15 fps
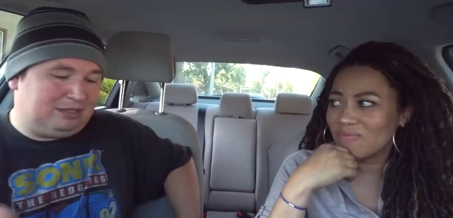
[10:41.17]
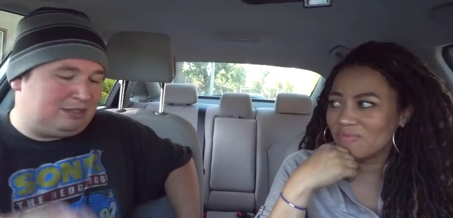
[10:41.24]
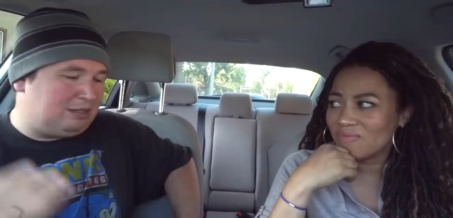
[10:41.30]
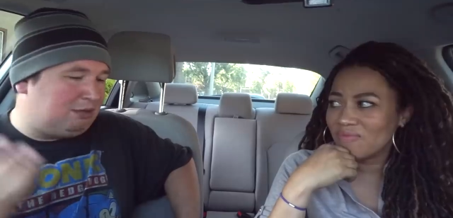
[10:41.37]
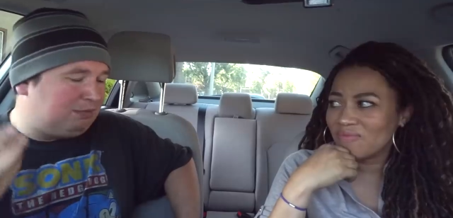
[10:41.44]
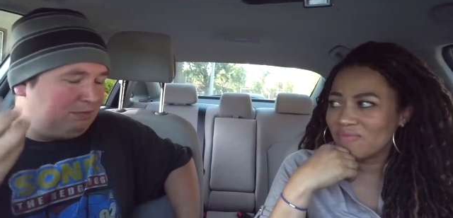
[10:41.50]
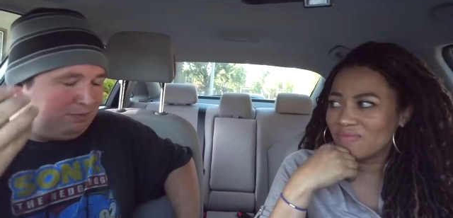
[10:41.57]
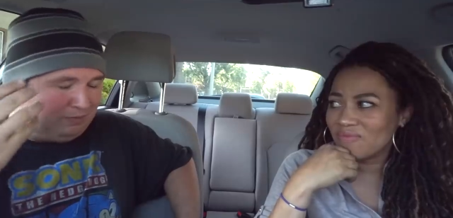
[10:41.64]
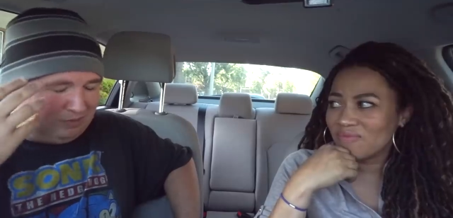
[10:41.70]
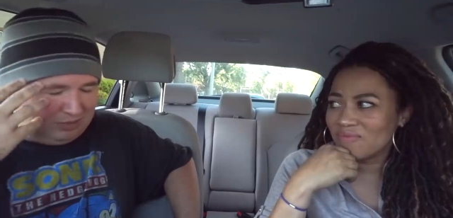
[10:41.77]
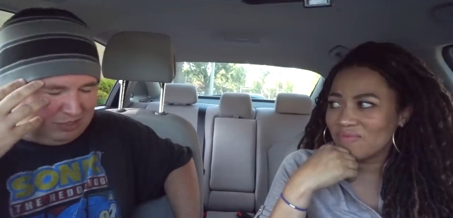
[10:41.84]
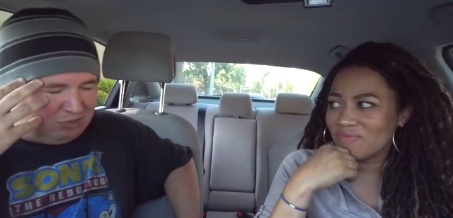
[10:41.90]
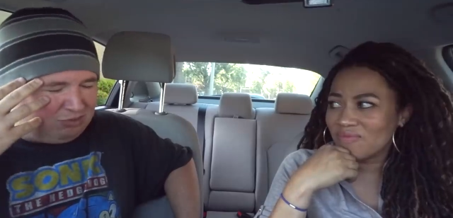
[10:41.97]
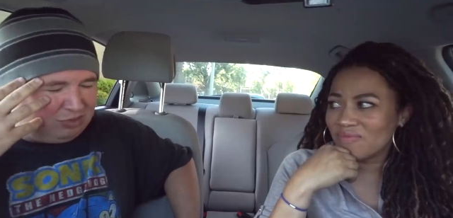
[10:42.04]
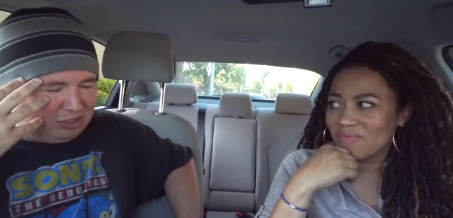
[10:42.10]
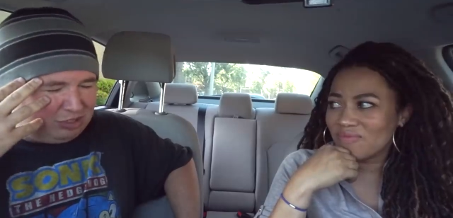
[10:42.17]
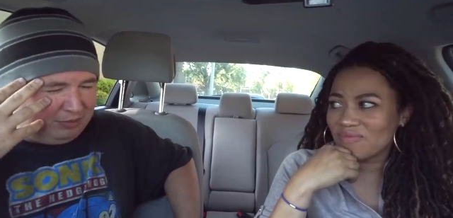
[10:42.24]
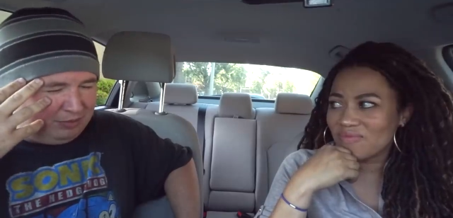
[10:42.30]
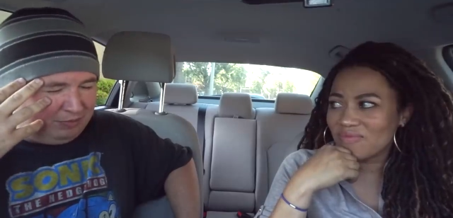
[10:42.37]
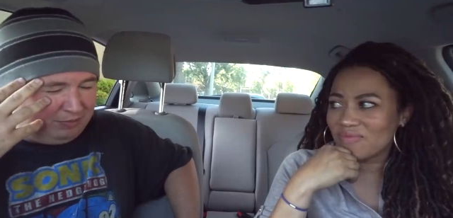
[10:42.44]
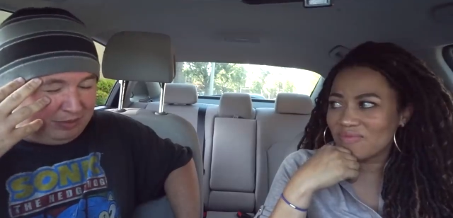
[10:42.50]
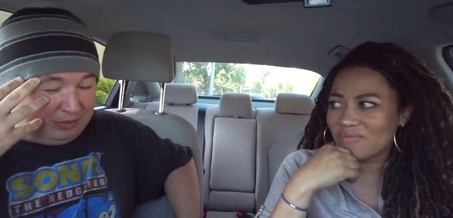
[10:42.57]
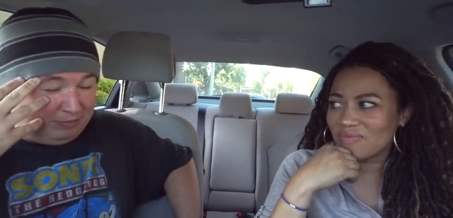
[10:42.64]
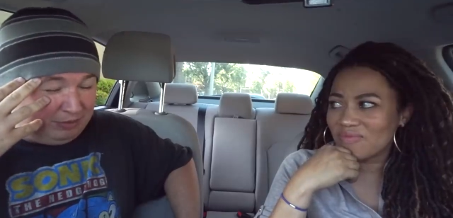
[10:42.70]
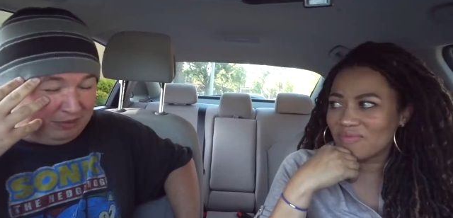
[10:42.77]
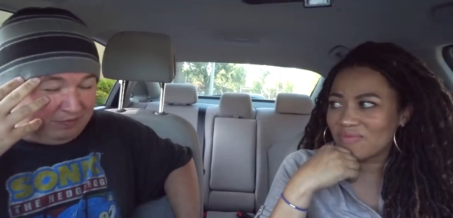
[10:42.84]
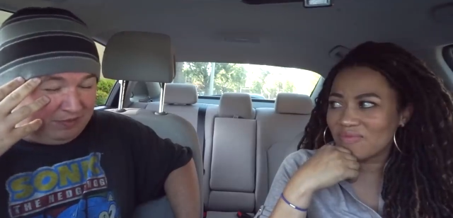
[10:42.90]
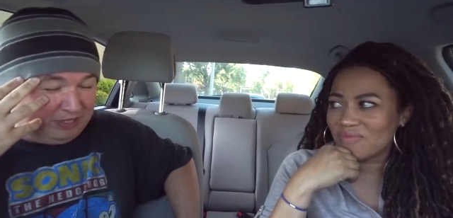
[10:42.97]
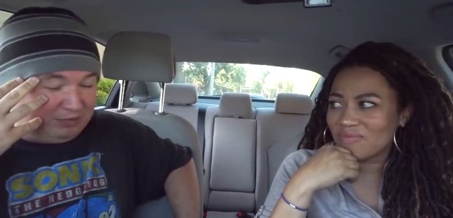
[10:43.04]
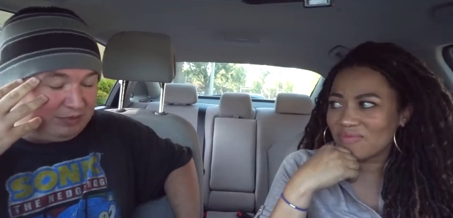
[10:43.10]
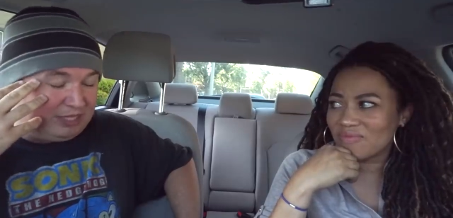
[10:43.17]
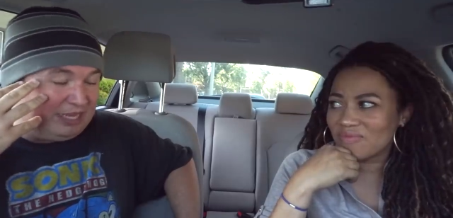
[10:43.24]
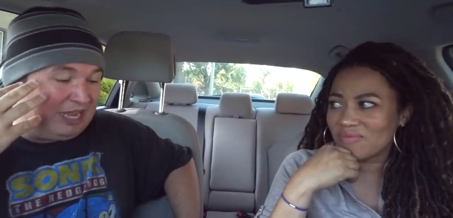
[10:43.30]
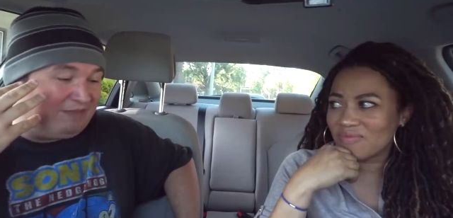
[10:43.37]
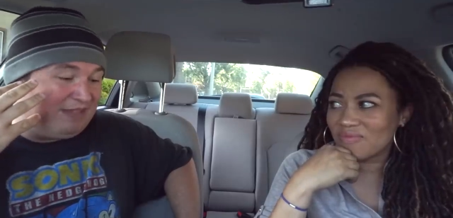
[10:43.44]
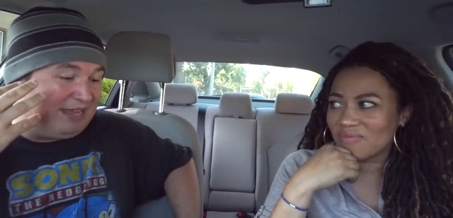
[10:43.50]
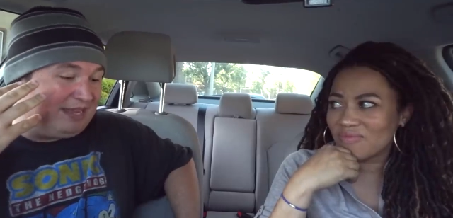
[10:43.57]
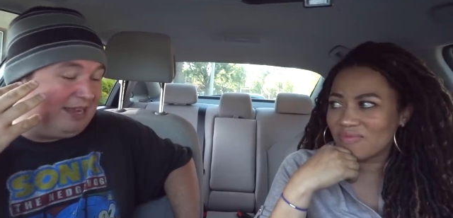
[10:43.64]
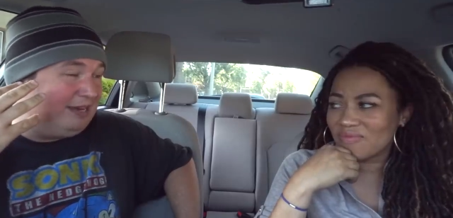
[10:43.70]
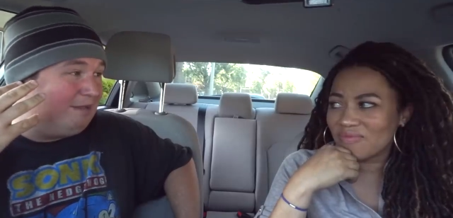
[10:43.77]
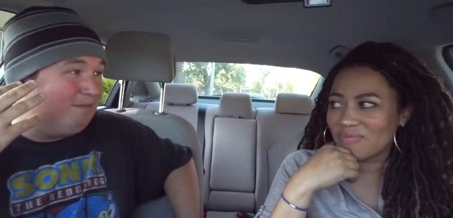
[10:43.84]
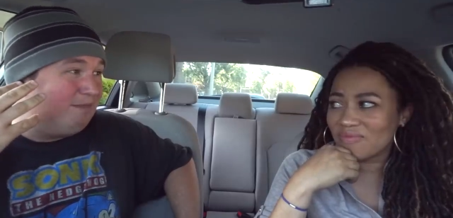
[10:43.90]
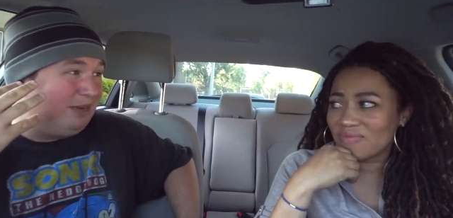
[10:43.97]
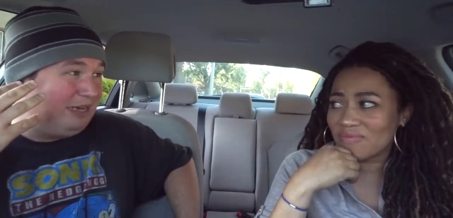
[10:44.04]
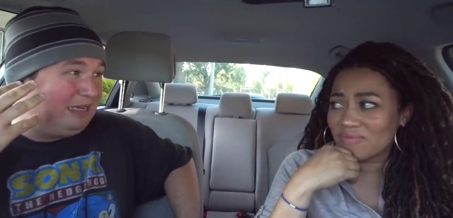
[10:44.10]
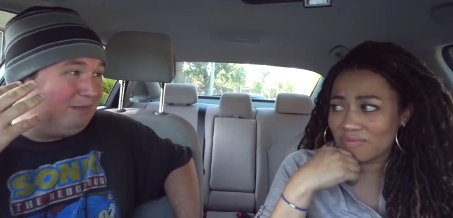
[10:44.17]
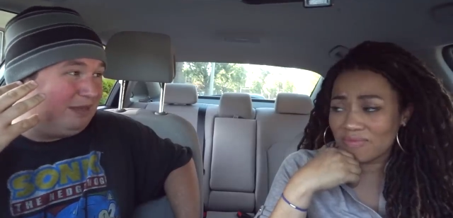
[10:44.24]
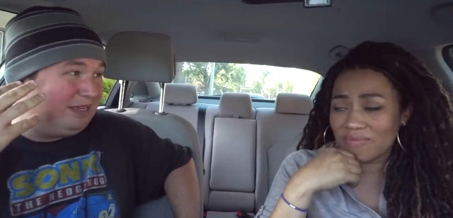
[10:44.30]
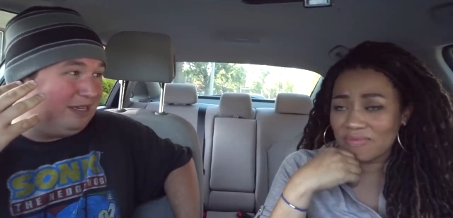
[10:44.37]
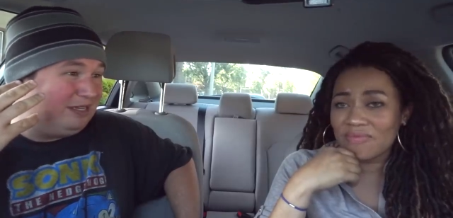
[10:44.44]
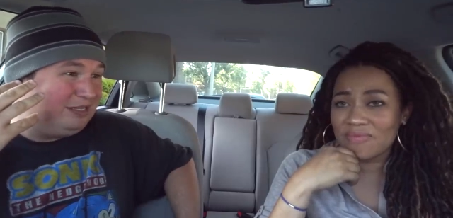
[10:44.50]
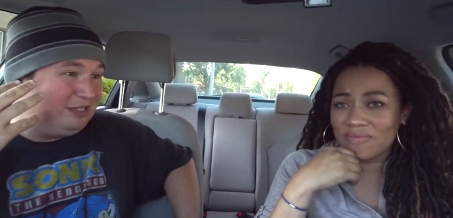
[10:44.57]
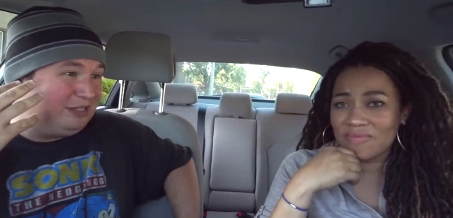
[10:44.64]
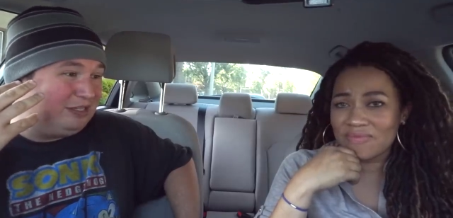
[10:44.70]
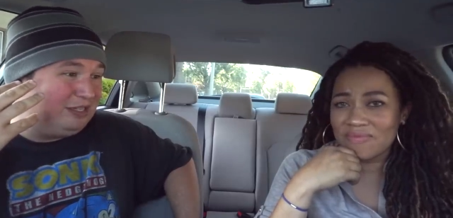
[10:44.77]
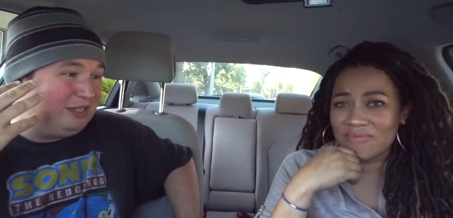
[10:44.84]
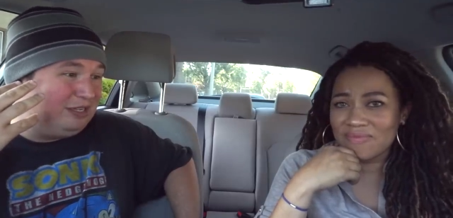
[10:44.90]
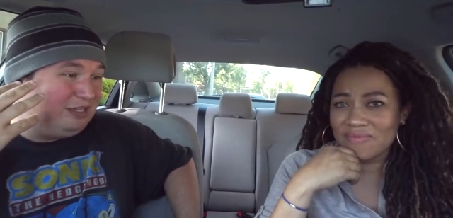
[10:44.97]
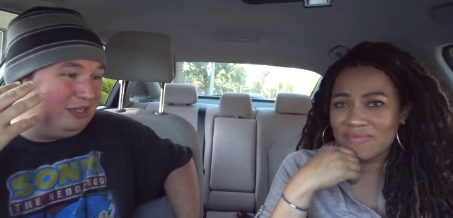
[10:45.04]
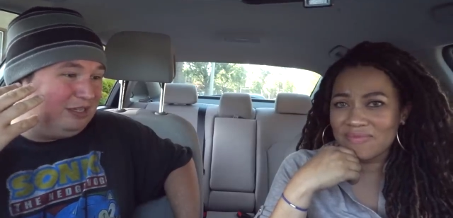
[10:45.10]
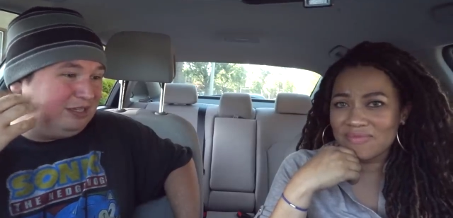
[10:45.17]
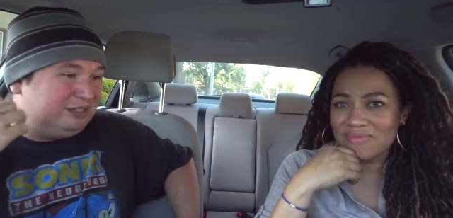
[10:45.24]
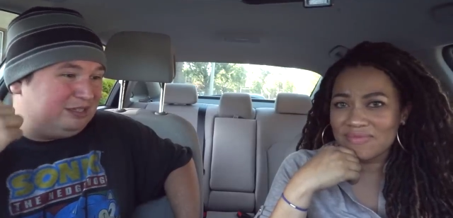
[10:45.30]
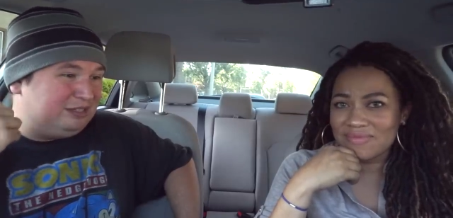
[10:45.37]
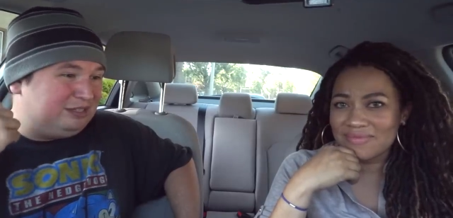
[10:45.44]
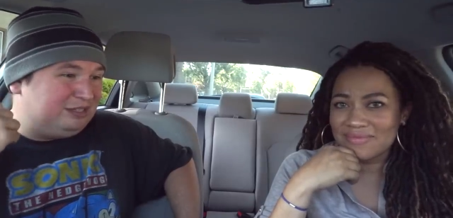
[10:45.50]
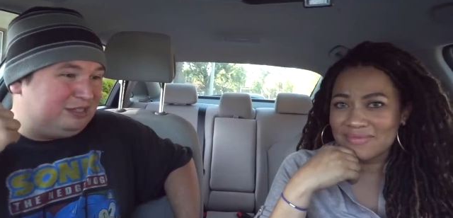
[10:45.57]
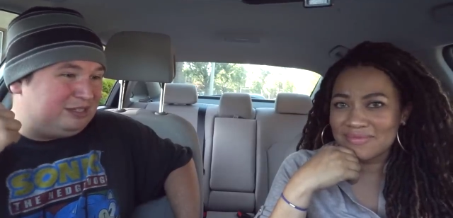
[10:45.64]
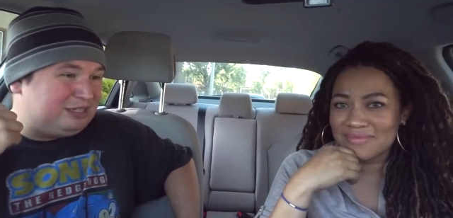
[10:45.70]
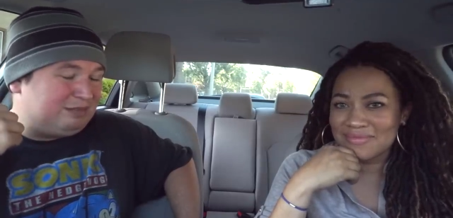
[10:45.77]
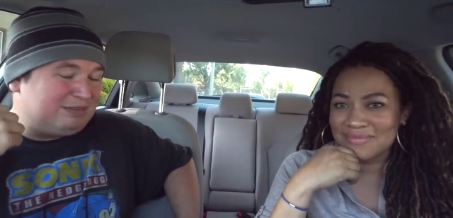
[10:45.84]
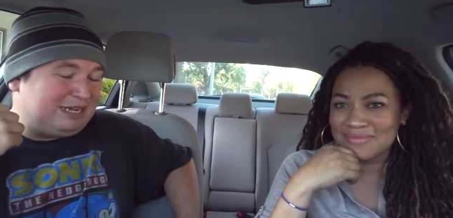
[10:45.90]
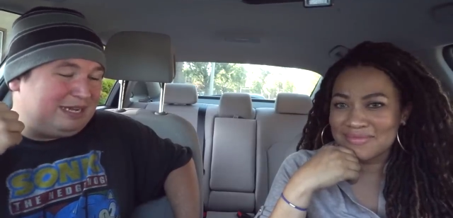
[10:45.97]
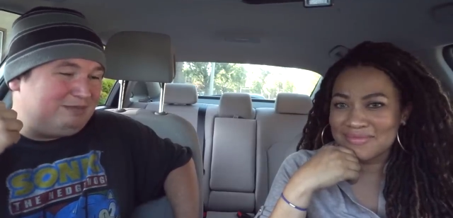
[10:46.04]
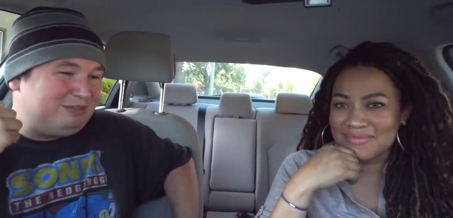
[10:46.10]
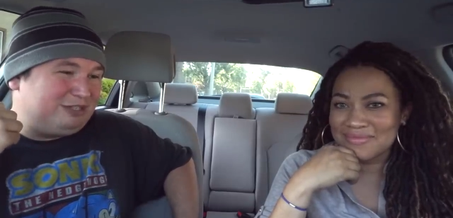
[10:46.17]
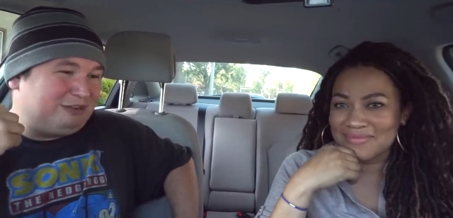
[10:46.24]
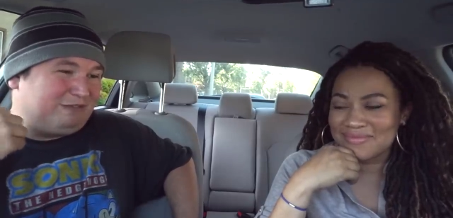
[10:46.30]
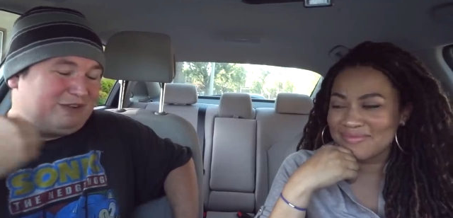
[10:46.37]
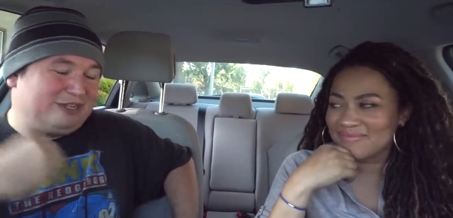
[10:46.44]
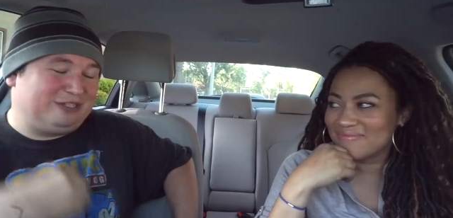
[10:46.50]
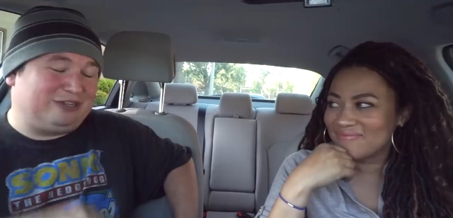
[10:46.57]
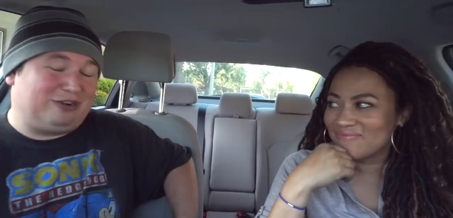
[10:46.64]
Speaker 1: Don't don't show people on Facebook they have that kind of money because sometimes your friends